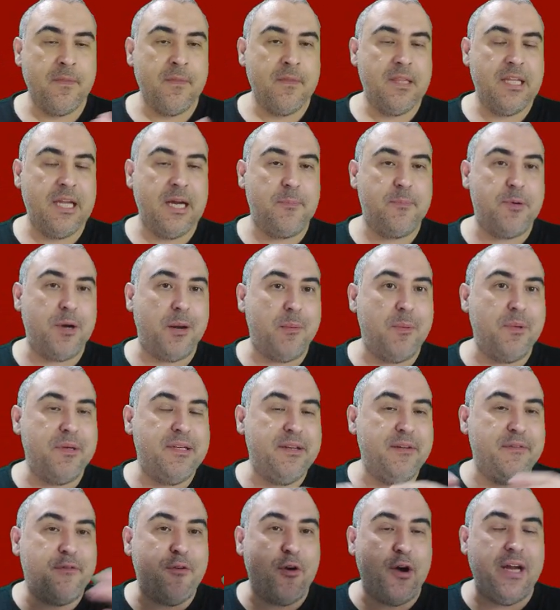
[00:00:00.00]
They are probably
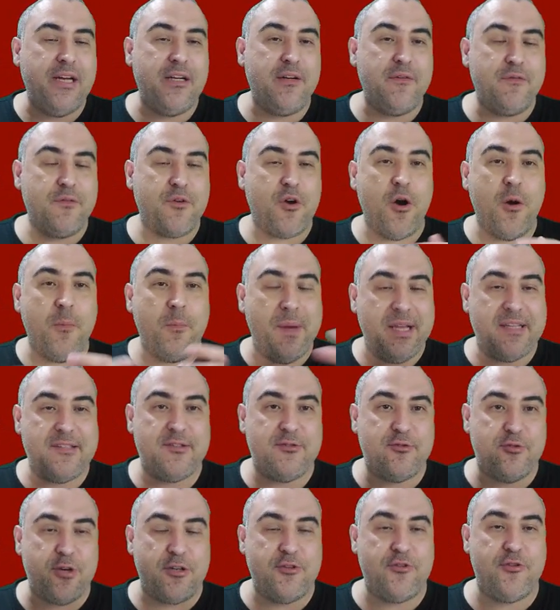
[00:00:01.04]
devoid of complex
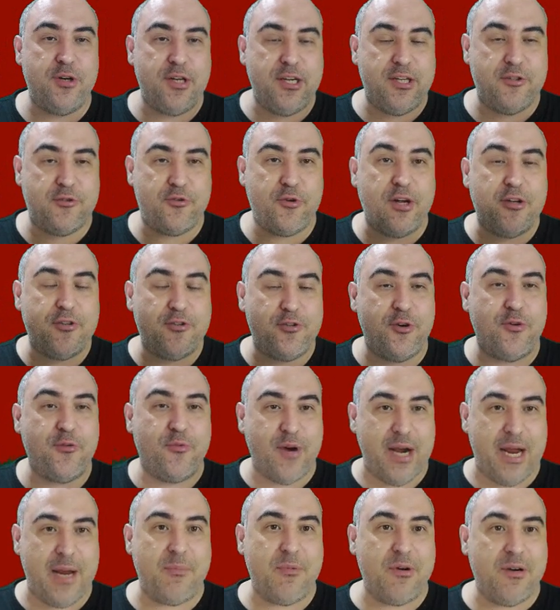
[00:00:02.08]
structural
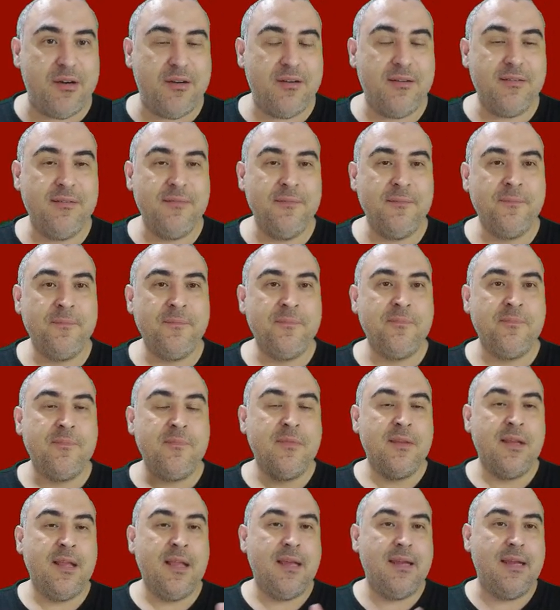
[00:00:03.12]
grammar,
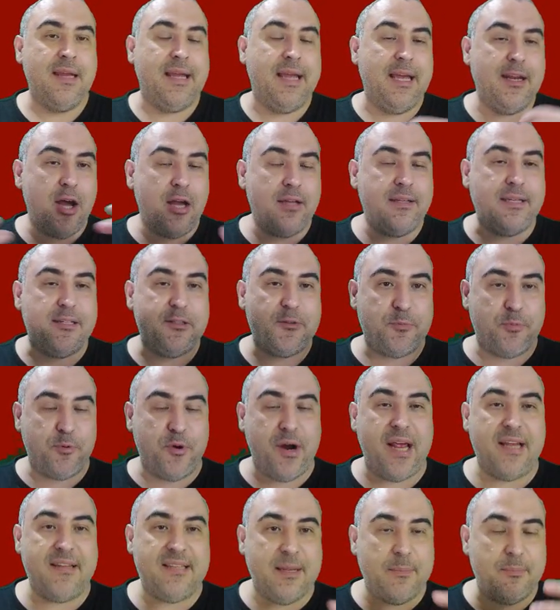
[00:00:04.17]
and they cannot
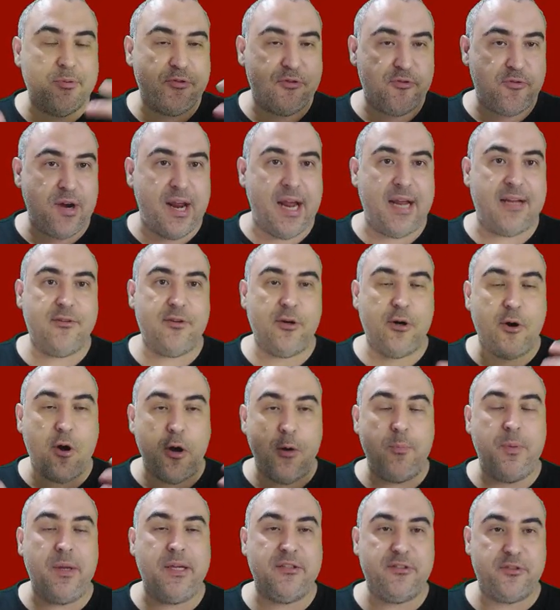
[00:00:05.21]
express abstract or
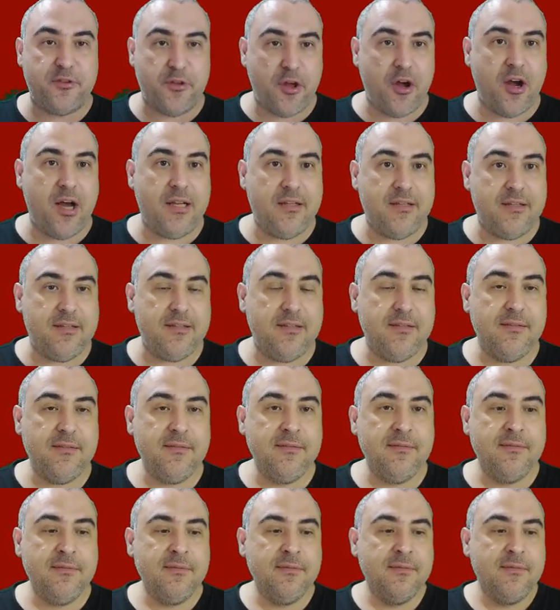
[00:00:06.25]
complex thought,
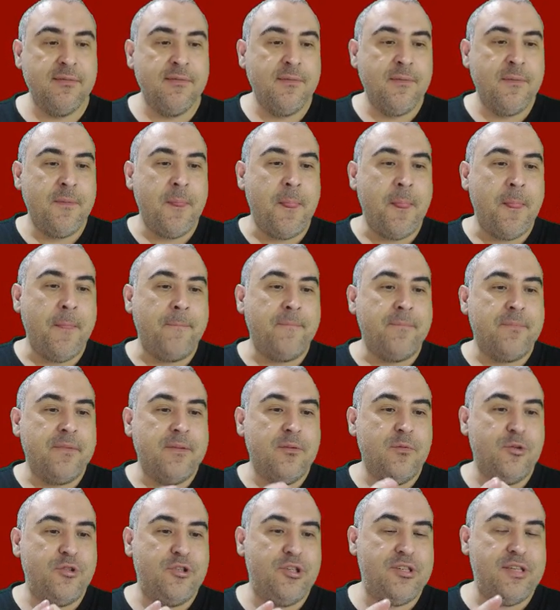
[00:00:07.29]

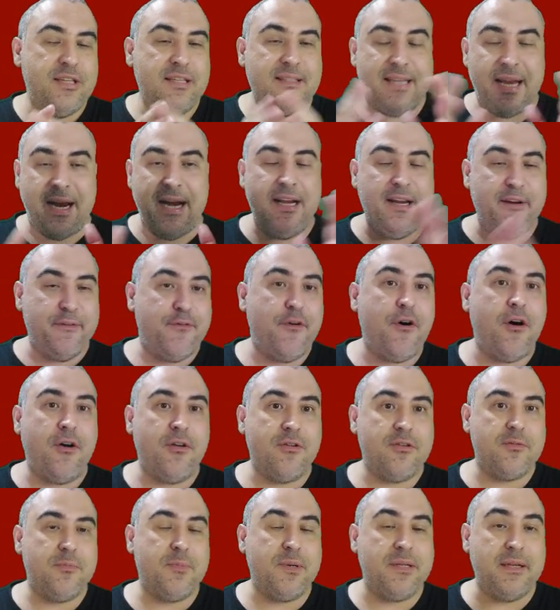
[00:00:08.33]
which is entirely
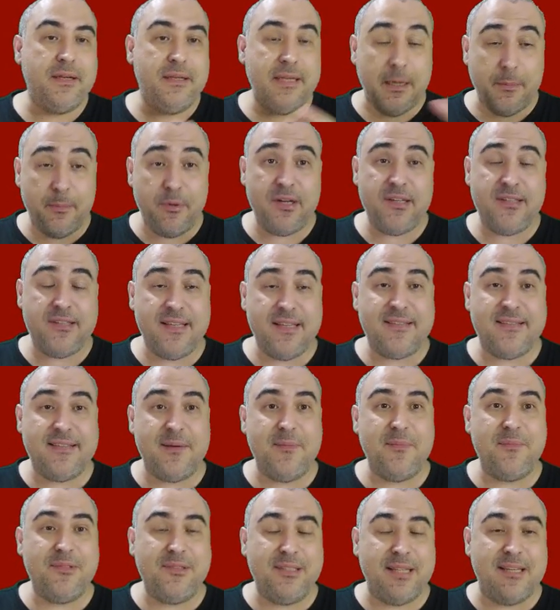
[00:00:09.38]
false. But the numbering
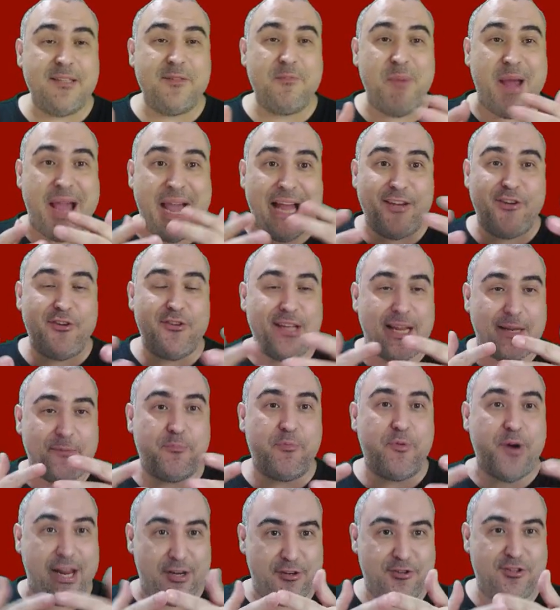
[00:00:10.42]
system does match that
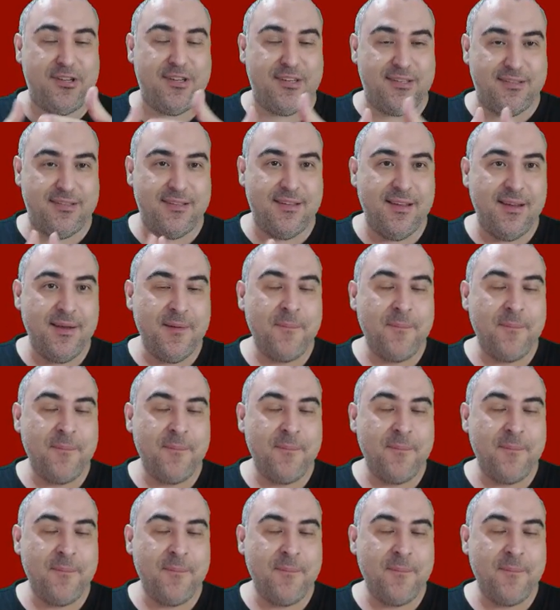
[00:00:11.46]
prejudice.